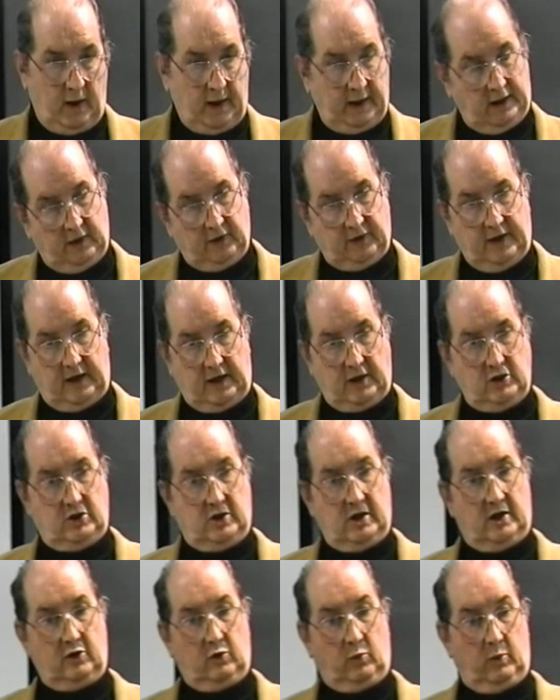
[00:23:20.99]
Why do you think a
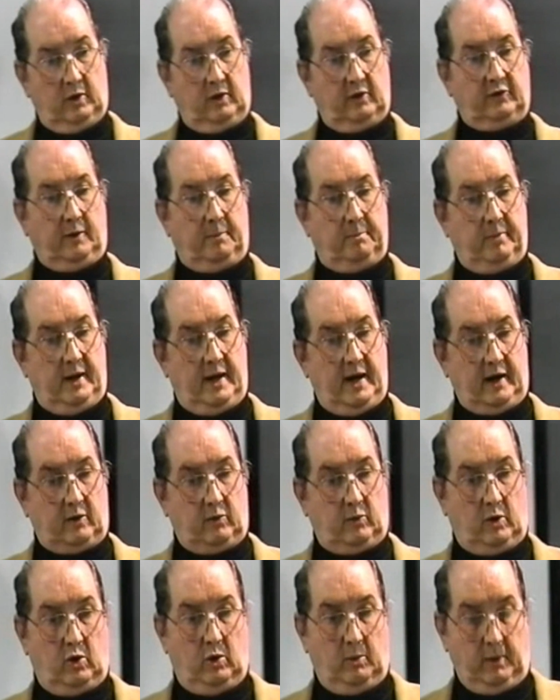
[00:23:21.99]
judge wears a black
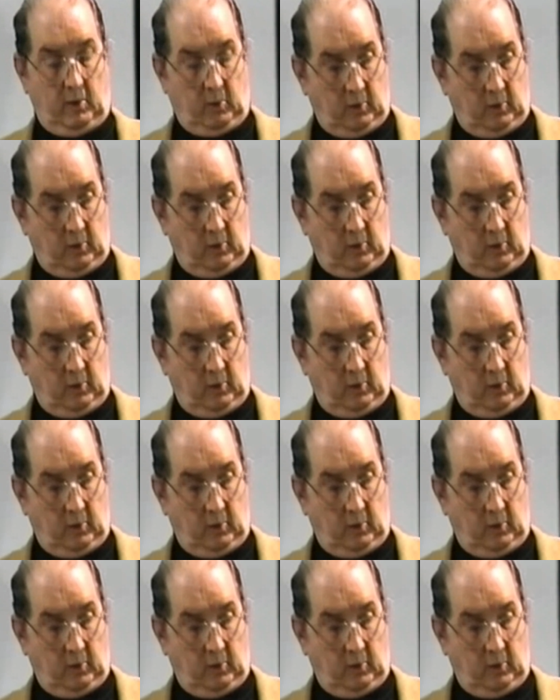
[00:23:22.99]
robe?